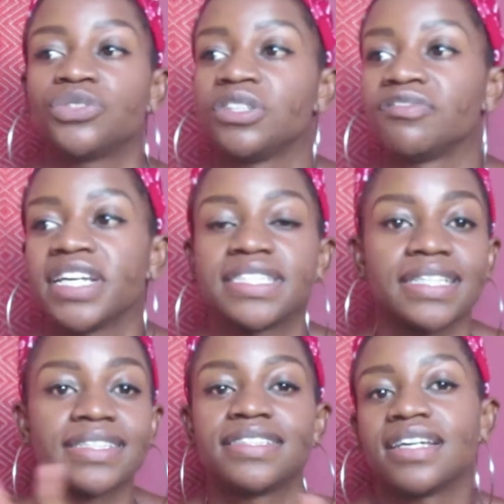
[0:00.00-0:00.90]
to
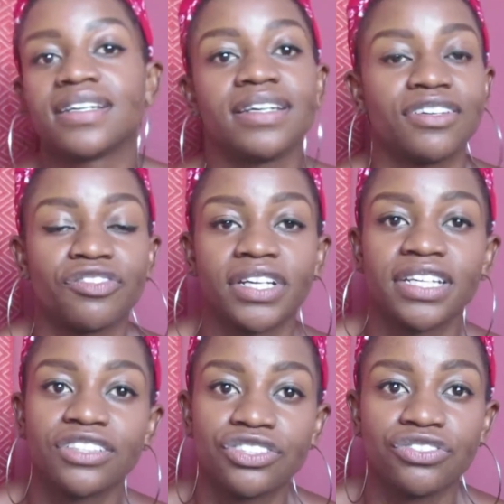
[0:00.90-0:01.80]
invest in certain
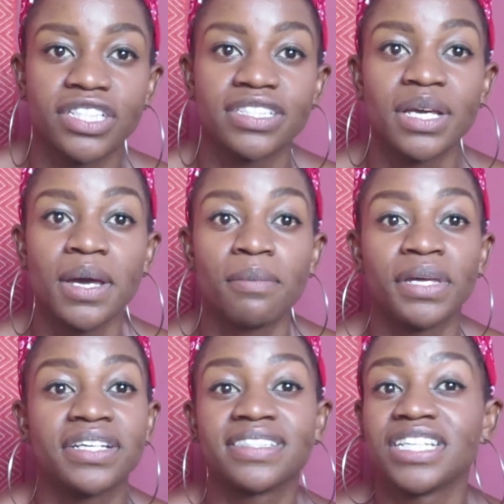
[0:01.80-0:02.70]
different industries,
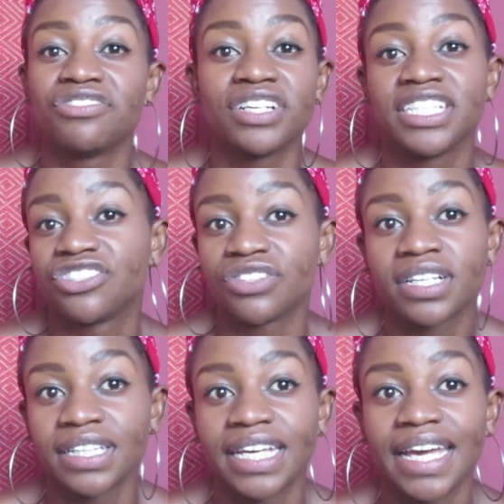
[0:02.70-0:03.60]
because they're really
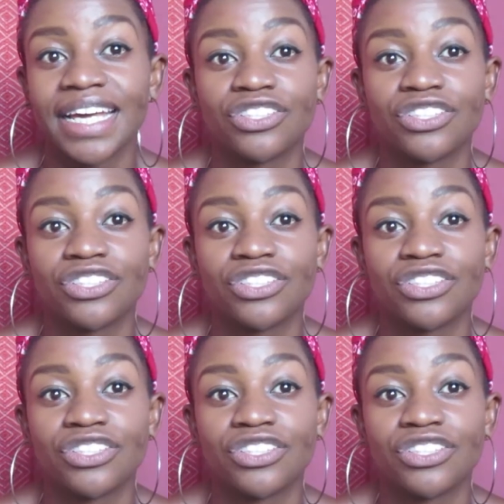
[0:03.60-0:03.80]
struggling.